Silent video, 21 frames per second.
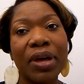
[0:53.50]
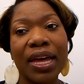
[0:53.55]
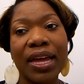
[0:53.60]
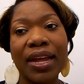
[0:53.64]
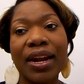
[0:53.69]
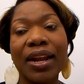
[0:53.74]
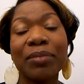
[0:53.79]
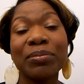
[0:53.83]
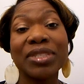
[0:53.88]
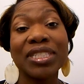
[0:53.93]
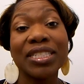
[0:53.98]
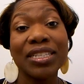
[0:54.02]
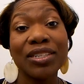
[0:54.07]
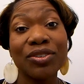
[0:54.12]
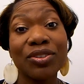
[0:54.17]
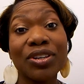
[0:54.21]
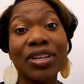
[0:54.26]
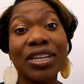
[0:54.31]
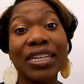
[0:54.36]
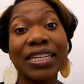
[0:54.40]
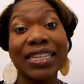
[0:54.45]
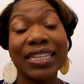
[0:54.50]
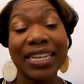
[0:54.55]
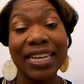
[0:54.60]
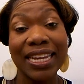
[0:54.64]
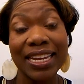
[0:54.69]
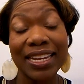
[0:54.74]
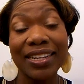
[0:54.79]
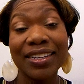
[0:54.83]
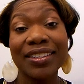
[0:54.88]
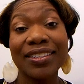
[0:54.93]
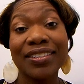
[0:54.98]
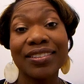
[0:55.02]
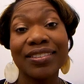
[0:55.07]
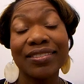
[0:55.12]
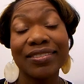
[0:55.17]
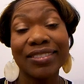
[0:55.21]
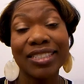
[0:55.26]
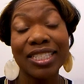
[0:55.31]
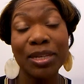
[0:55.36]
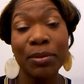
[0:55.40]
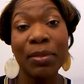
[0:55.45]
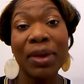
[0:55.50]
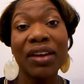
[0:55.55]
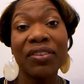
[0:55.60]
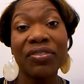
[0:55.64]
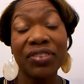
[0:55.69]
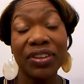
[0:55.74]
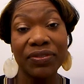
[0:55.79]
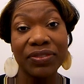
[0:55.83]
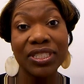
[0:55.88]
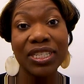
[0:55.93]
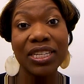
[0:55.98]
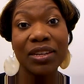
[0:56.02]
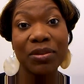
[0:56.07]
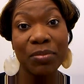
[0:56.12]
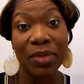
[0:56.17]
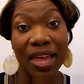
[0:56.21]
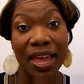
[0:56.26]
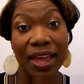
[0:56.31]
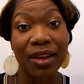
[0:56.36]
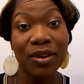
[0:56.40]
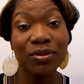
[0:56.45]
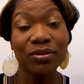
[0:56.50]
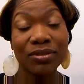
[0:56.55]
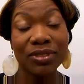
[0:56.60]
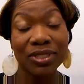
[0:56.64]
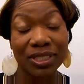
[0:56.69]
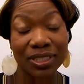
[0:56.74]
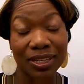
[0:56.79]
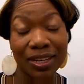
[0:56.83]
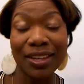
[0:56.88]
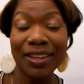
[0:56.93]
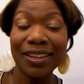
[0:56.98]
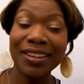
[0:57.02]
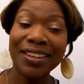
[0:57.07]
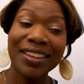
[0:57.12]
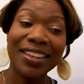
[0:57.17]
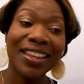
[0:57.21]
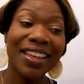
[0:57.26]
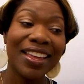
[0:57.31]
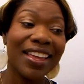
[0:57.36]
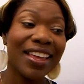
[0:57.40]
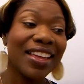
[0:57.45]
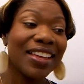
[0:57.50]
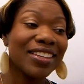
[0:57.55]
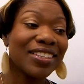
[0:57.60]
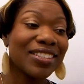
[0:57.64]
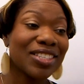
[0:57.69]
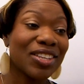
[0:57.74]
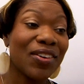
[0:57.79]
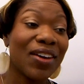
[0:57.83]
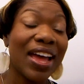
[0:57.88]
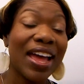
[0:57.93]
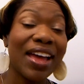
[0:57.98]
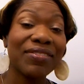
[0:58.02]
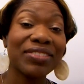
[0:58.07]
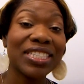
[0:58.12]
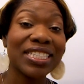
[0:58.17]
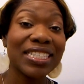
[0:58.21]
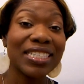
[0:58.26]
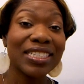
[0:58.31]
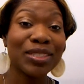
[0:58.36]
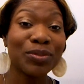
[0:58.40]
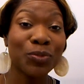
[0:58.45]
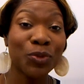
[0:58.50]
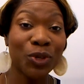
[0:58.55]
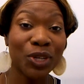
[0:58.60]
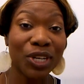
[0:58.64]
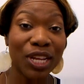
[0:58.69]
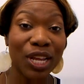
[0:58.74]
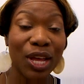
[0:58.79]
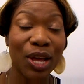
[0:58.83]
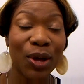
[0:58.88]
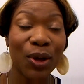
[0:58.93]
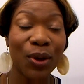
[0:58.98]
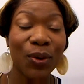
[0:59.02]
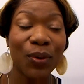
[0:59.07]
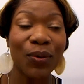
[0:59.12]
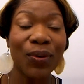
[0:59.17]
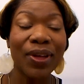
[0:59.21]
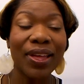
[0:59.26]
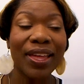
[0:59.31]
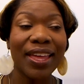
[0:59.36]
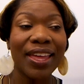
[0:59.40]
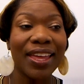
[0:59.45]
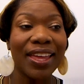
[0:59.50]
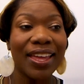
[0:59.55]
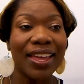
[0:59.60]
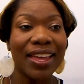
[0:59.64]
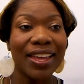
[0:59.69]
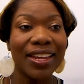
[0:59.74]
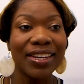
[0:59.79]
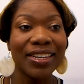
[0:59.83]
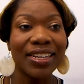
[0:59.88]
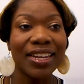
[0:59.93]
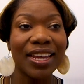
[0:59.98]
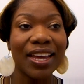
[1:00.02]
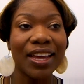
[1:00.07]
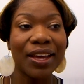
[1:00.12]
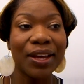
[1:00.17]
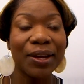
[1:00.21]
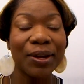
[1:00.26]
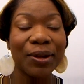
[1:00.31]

But I'm still going to get to my 15 pounds. So I have 6 more to go, and